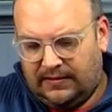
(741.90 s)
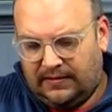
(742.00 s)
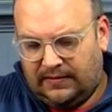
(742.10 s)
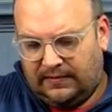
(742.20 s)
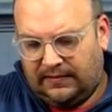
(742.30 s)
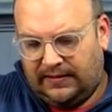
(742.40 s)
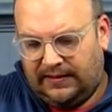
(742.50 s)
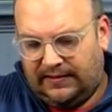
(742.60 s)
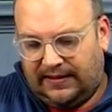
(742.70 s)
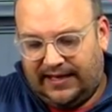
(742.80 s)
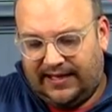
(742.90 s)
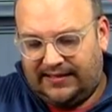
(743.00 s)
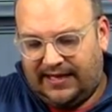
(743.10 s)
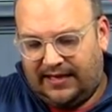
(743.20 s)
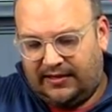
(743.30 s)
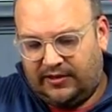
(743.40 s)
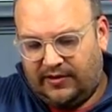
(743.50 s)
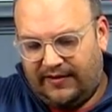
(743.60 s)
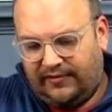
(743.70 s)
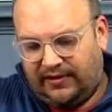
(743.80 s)
All right, like I said, I do
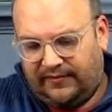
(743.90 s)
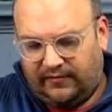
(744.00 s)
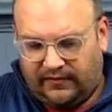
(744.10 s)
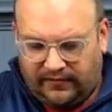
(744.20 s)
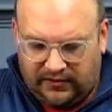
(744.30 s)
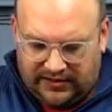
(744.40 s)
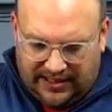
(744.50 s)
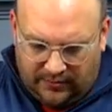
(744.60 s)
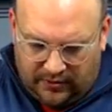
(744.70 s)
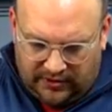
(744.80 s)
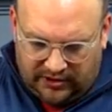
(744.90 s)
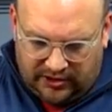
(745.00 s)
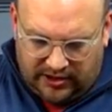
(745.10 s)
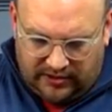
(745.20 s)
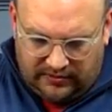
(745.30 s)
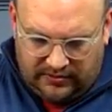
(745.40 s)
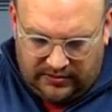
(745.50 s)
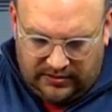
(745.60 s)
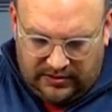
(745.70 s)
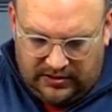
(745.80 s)
everything for the first time on the show.
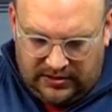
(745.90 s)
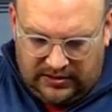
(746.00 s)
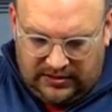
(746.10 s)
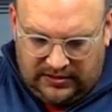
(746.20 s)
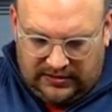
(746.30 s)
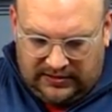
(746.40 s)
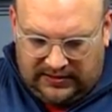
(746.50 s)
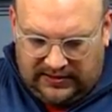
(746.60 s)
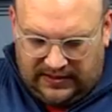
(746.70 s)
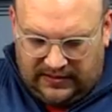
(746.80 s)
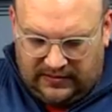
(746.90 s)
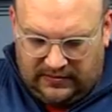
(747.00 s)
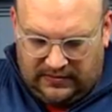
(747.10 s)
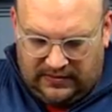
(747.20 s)
So